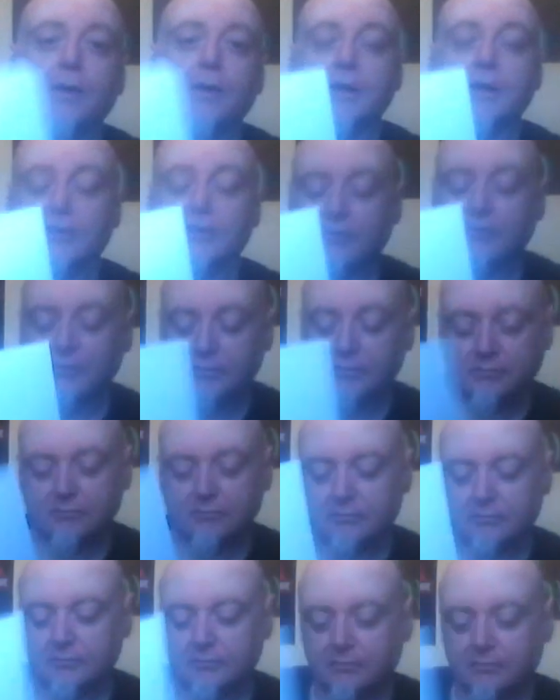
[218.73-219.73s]
I guess.
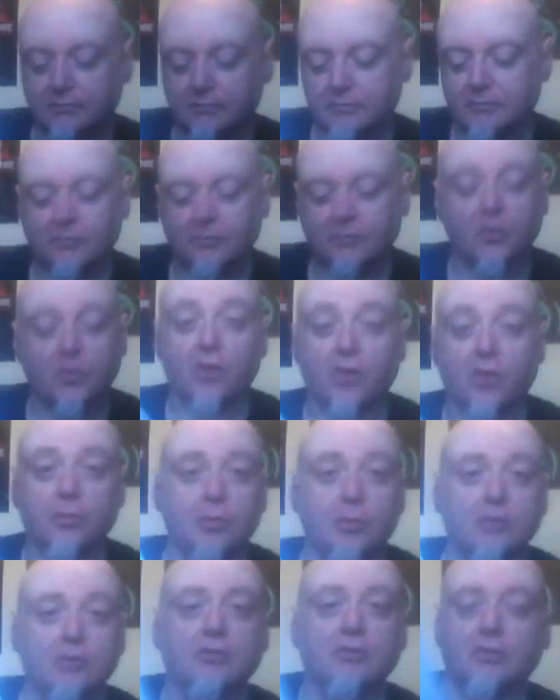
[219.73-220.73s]
Nothing
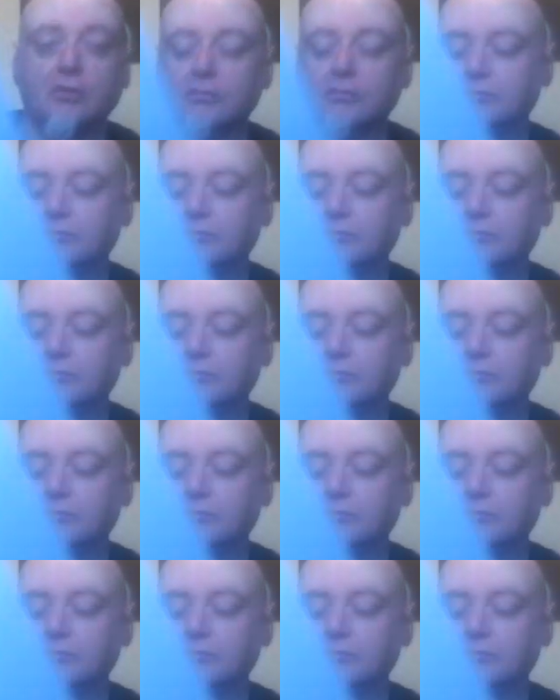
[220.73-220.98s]
personal